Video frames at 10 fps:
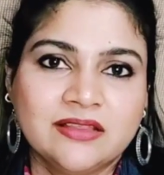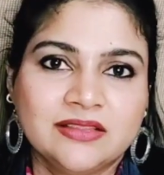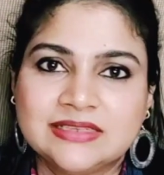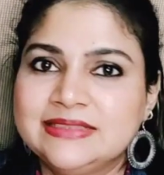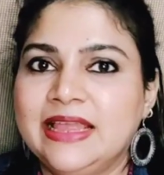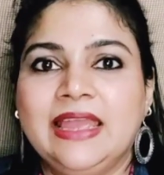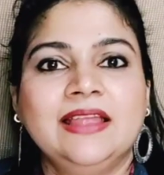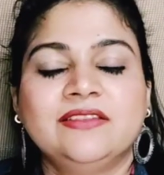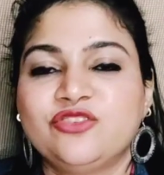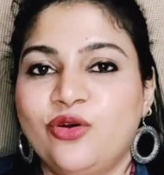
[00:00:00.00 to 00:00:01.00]
the
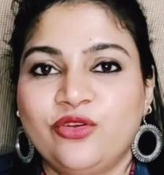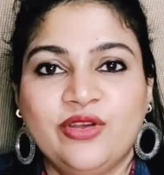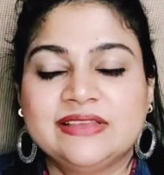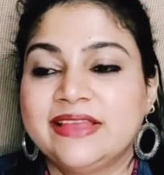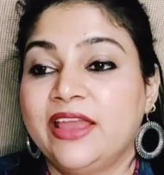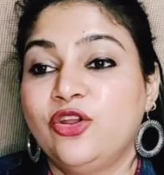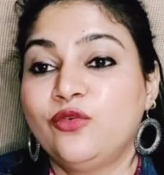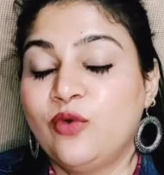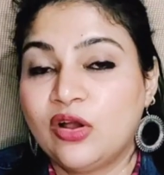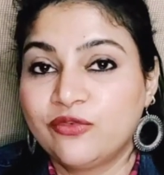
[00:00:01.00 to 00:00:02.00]
snail, the tortoise, they cannot
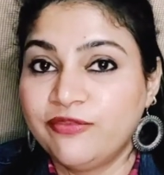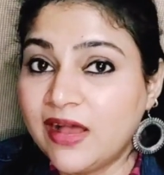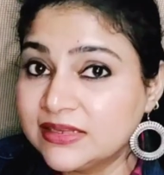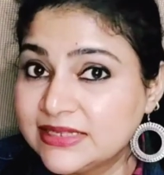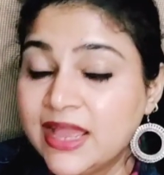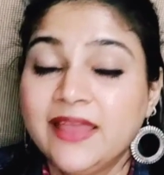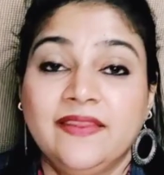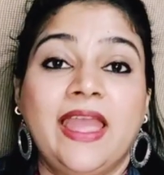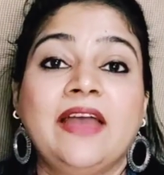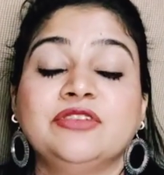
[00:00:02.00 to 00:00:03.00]
walk fast,
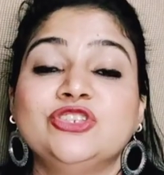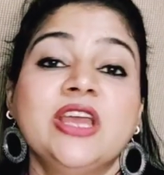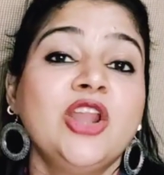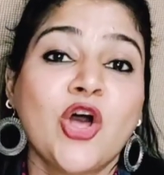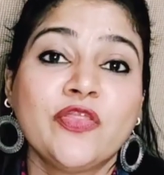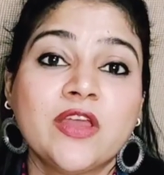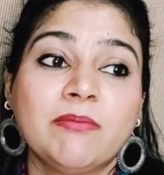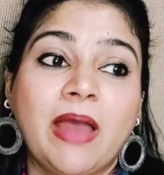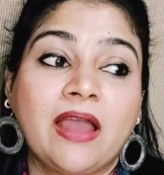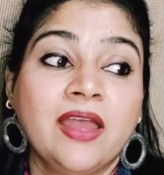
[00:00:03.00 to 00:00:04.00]
they have a shell on their
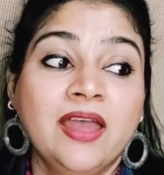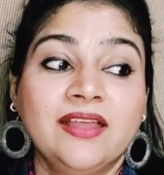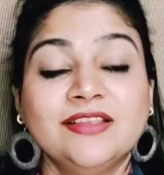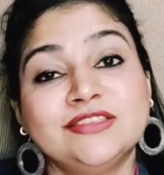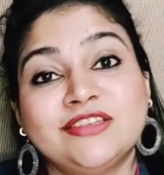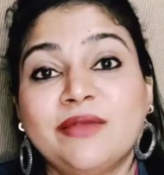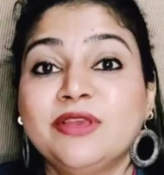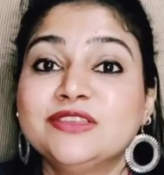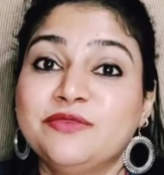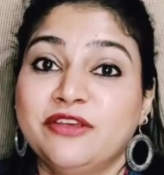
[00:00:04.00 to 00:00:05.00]
back. This time
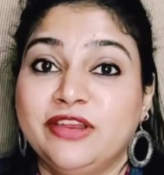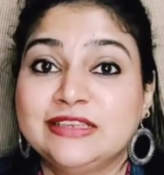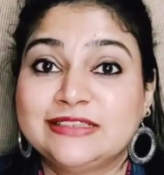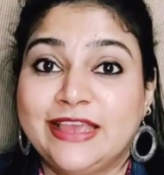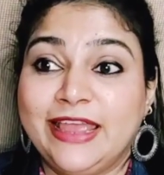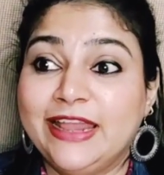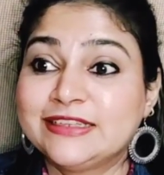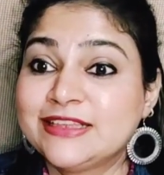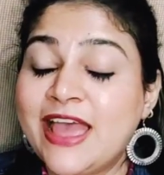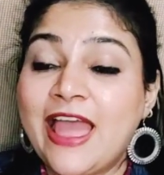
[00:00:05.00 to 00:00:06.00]
he's wearing
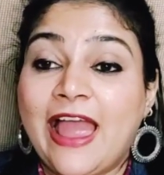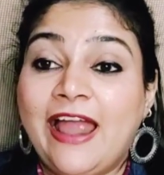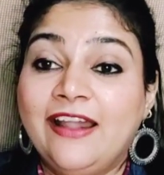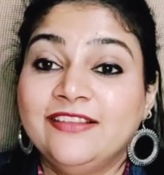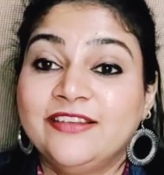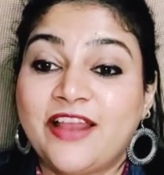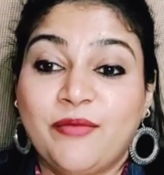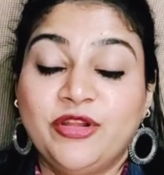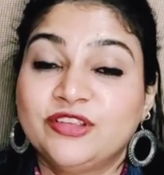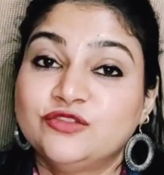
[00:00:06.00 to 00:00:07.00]
skates, and the
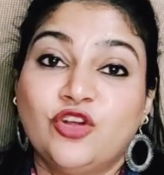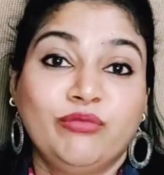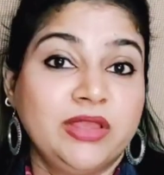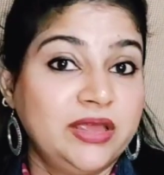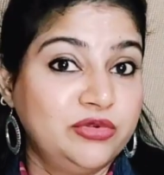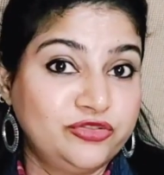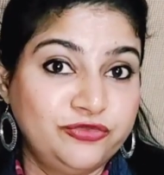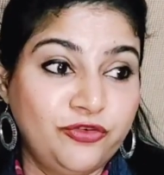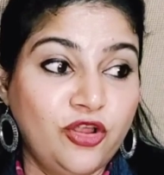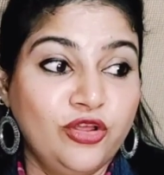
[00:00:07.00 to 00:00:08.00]
rabbit is not being able to
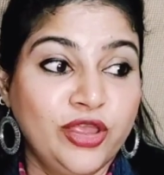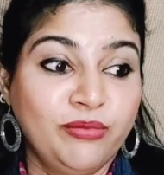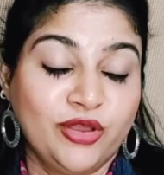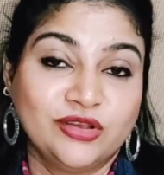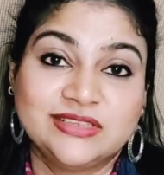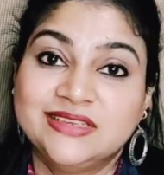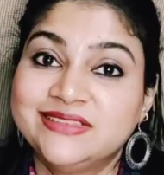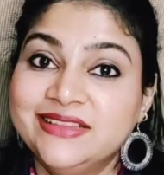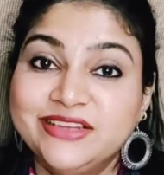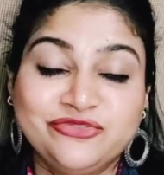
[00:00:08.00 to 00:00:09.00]
follow him because he's
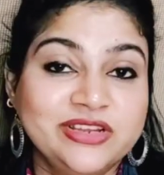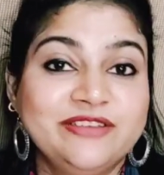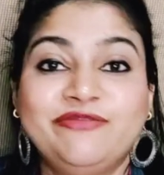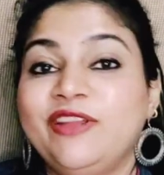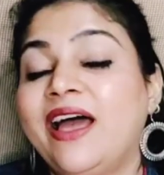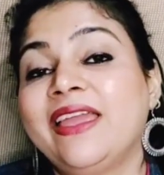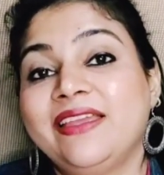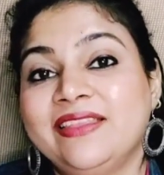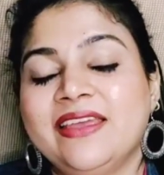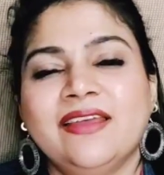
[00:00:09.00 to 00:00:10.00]
literally flying
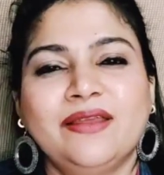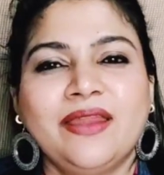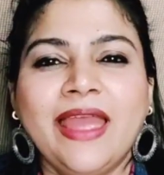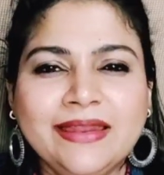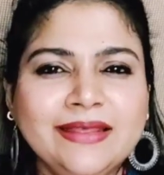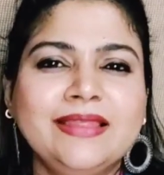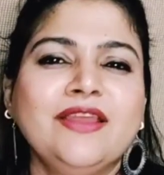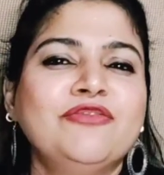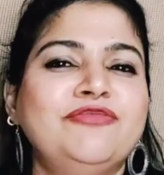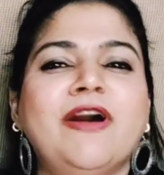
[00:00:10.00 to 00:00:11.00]
in the air.
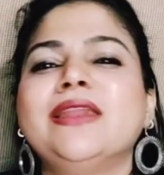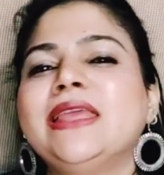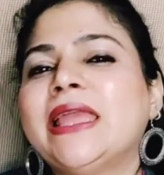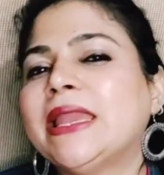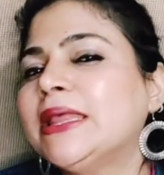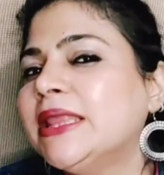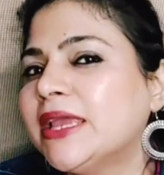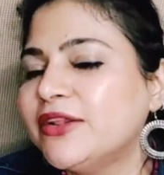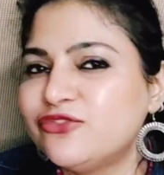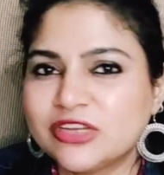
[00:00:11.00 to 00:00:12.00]
Anything funny, anything
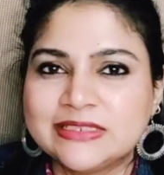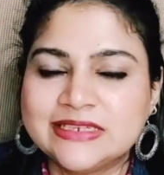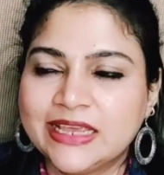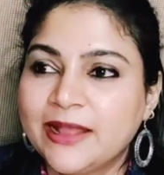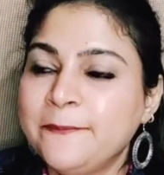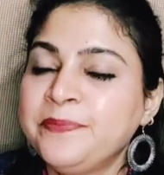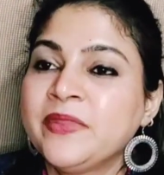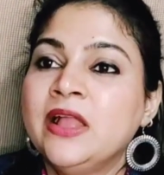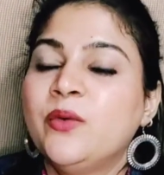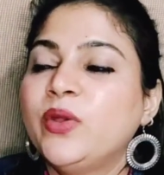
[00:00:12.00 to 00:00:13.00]
interesting
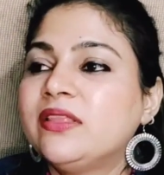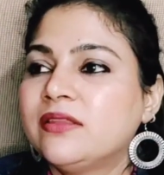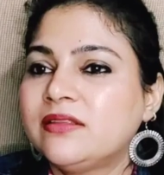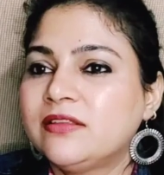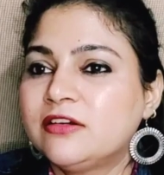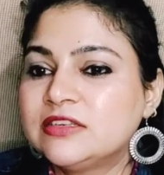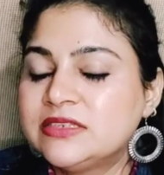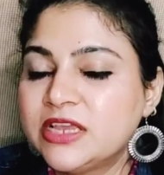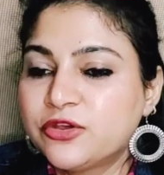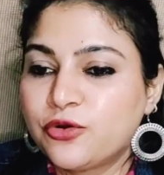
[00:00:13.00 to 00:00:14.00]
with
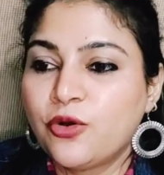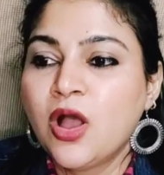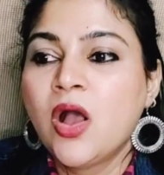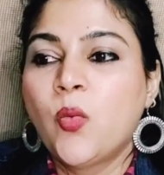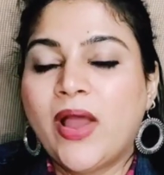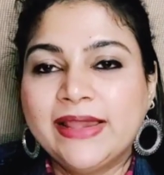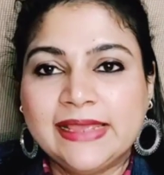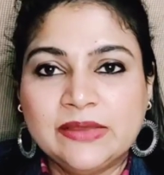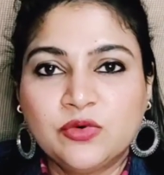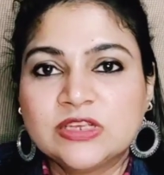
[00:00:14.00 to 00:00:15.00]
thirsty crow, while
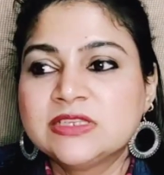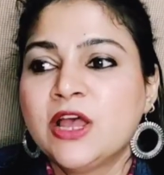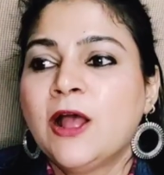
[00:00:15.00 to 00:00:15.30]
he was